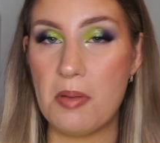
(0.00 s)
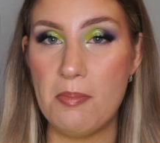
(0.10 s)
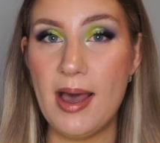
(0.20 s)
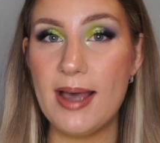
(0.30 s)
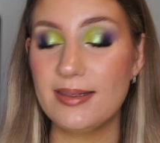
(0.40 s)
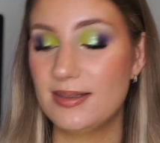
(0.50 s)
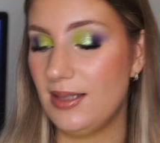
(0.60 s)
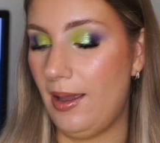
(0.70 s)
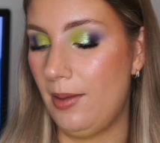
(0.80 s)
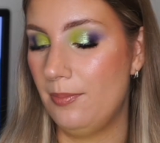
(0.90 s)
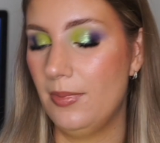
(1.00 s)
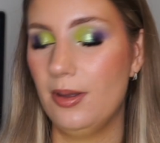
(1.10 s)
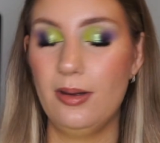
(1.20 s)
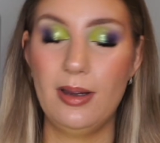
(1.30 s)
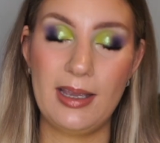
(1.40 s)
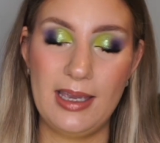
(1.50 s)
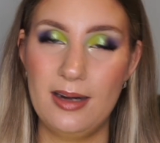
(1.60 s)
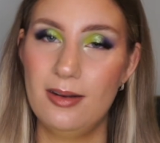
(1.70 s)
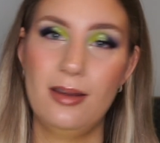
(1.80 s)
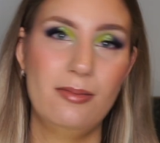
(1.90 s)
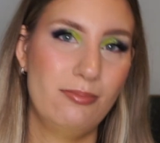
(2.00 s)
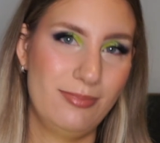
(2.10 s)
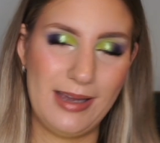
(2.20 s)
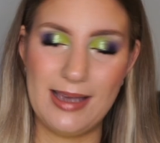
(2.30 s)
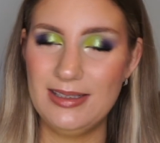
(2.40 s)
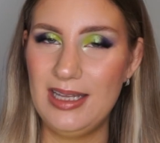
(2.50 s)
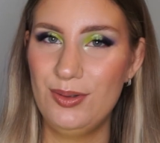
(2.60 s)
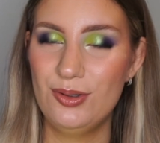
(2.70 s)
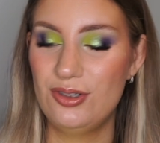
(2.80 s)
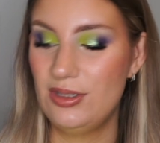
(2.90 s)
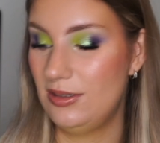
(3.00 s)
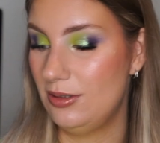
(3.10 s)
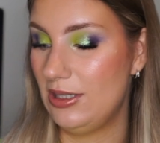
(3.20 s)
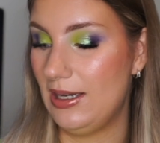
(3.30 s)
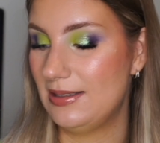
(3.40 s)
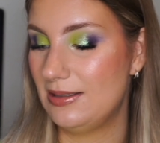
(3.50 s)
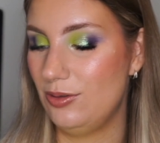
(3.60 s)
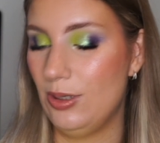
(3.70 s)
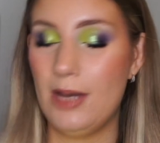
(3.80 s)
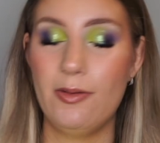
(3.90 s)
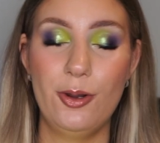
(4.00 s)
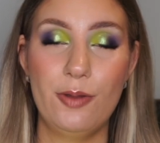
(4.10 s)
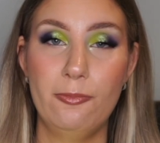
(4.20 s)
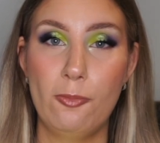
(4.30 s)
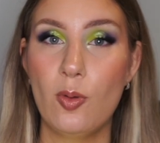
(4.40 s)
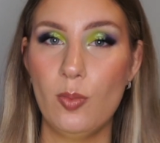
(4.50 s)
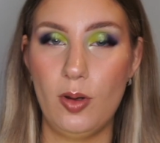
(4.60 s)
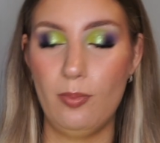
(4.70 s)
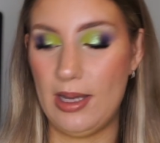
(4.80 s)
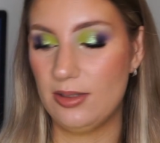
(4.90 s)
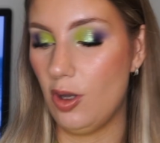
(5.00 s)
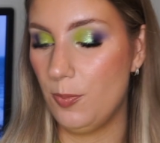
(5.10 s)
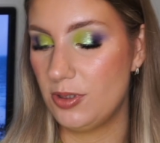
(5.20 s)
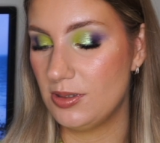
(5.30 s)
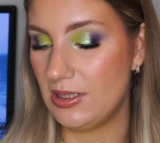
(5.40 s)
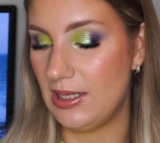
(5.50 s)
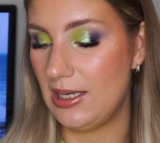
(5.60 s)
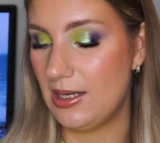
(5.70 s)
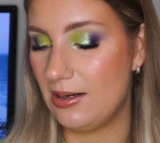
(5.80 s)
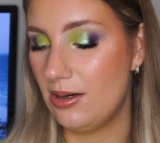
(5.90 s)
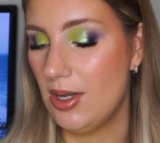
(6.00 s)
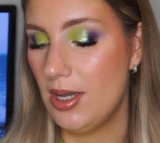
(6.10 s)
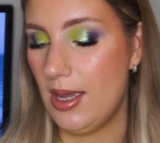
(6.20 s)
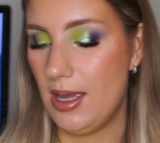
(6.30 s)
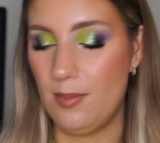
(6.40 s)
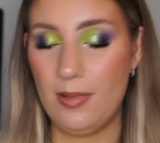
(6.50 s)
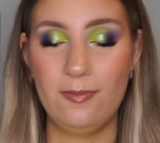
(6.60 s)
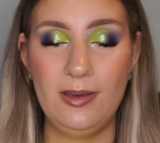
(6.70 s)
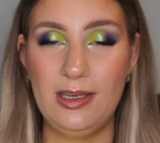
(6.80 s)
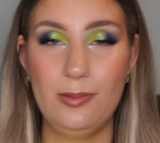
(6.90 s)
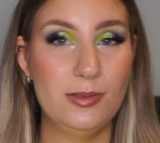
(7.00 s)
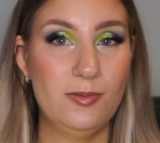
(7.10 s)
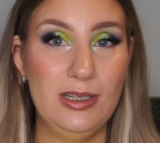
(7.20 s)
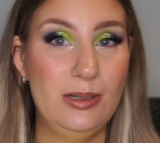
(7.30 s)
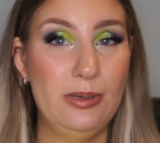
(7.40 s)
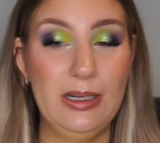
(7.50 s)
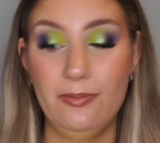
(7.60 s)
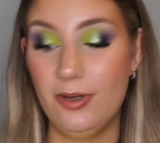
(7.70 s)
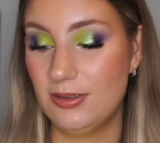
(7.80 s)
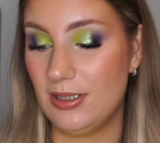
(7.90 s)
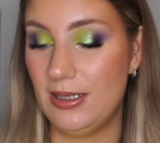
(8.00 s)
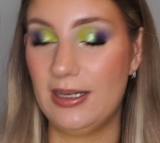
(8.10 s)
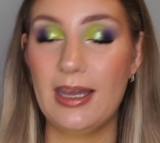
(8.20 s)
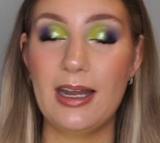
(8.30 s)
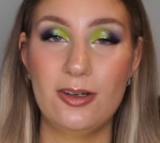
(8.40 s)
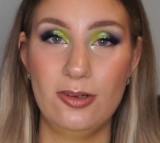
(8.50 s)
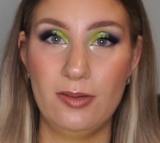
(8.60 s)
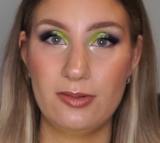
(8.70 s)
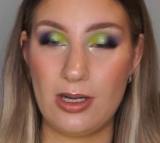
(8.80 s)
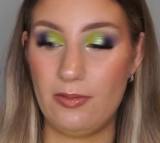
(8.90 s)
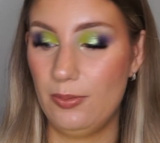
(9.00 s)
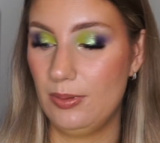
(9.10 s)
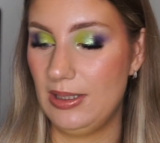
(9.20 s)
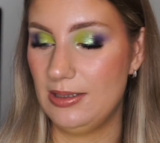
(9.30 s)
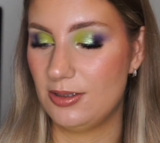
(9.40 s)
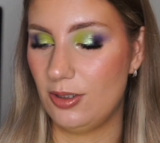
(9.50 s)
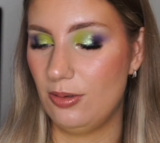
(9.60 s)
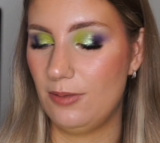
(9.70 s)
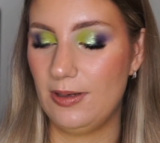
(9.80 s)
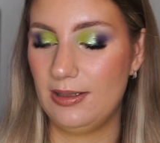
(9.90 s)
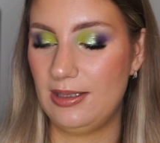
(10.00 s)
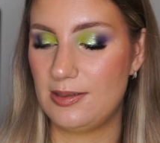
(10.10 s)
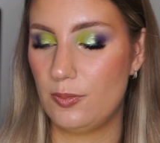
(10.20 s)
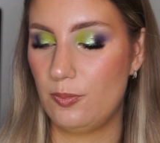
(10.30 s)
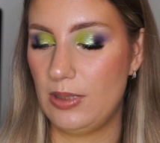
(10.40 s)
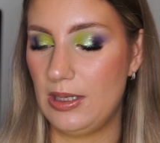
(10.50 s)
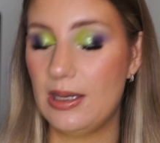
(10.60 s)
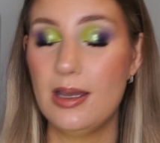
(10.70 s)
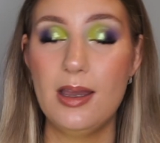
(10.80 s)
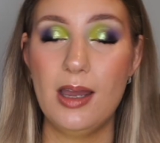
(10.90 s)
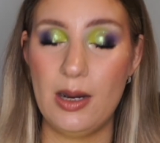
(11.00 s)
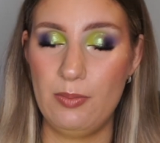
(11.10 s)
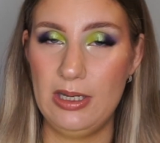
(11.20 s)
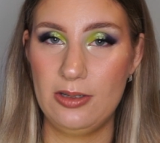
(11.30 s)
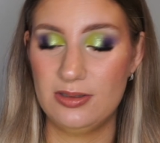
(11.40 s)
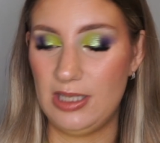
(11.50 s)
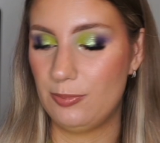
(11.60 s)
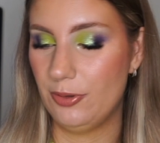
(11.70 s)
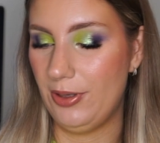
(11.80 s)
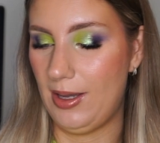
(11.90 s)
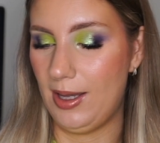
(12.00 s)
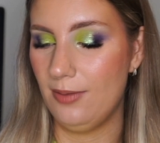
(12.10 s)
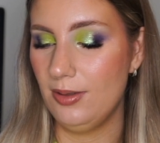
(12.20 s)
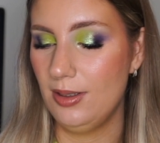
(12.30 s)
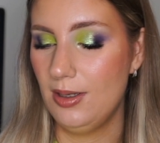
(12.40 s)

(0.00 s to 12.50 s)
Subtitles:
Mattes. Again, as the name suggests, you have a lot of warm matte options in here. I think it was very, really versatile, and again, I do love traveling with these, so I feel like this would be a really good staple to have.